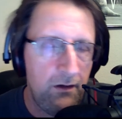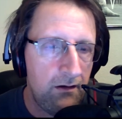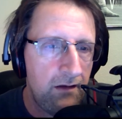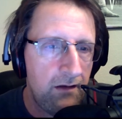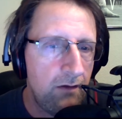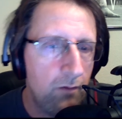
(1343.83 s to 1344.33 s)

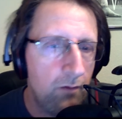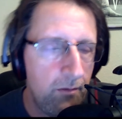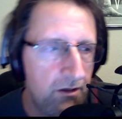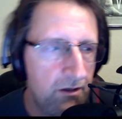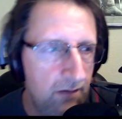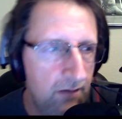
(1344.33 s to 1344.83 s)
Because I grew up
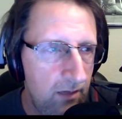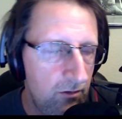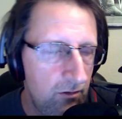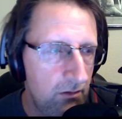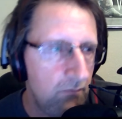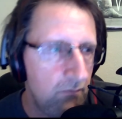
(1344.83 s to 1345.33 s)
in a
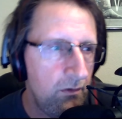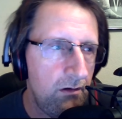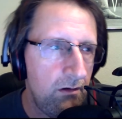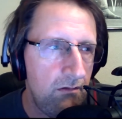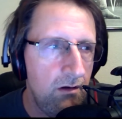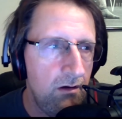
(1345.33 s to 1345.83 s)
neighborhood
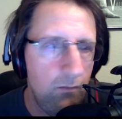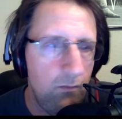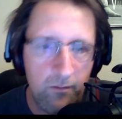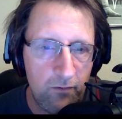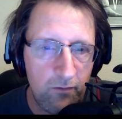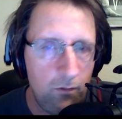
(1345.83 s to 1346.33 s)
where
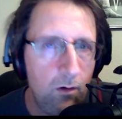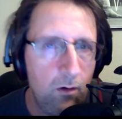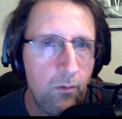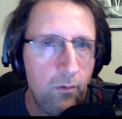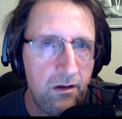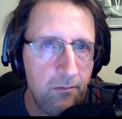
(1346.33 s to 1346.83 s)
women were
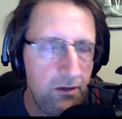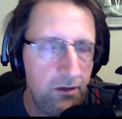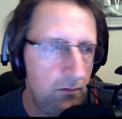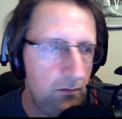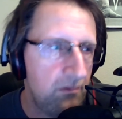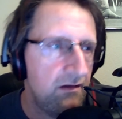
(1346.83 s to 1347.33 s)
always
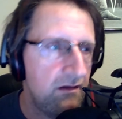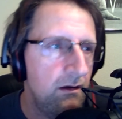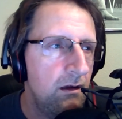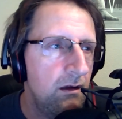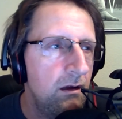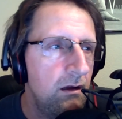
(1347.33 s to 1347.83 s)
abused,
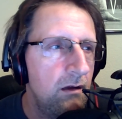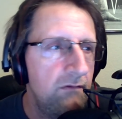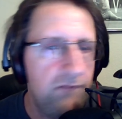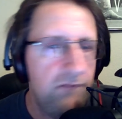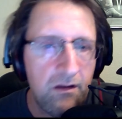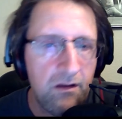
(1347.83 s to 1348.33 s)

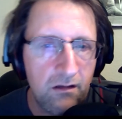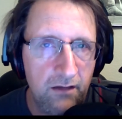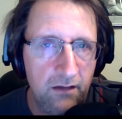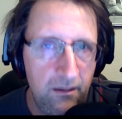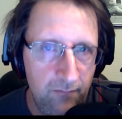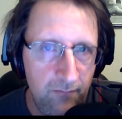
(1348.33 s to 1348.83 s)

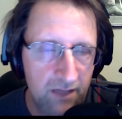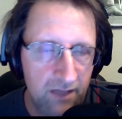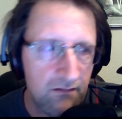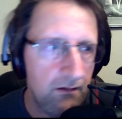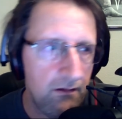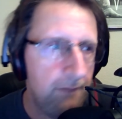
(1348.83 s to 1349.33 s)
physically and
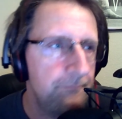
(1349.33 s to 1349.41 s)
mentally.